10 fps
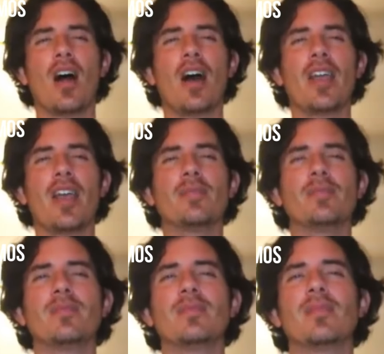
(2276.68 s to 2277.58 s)
I am
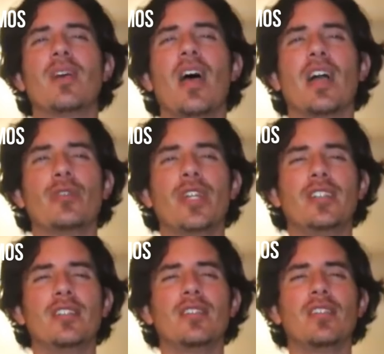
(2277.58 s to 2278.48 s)
a
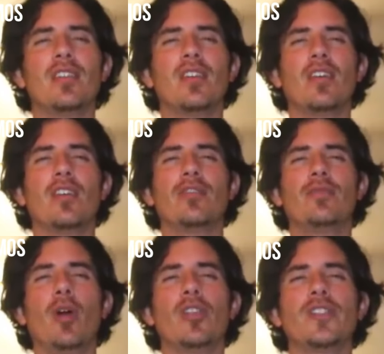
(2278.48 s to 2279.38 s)
grid of
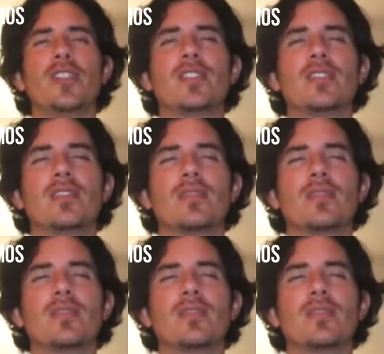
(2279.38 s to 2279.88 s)
pulses,